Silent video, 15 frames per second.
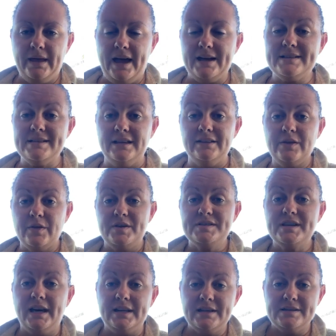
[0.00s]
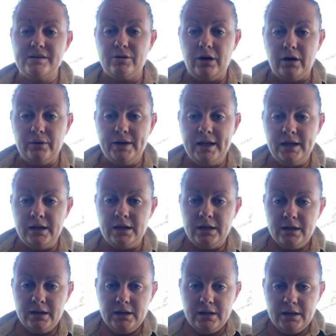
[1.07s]
Excellent that those cuttings are growing.
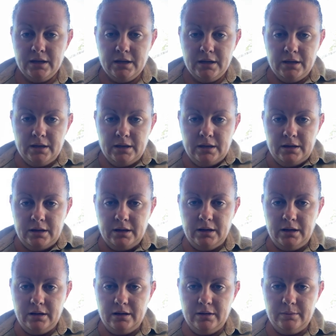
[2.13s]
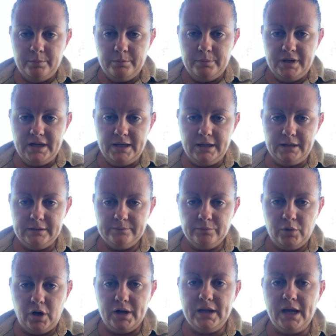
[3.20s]

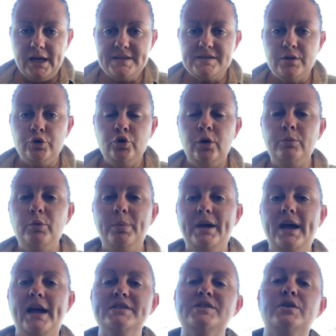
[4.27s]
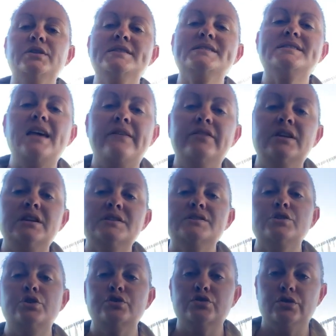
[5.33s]
Okay, so normal pH, so 7 is
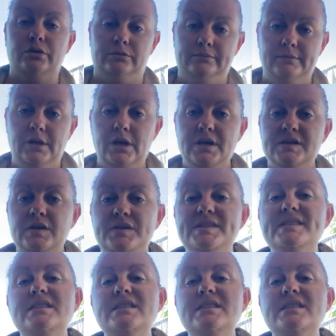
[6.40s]
neutral. So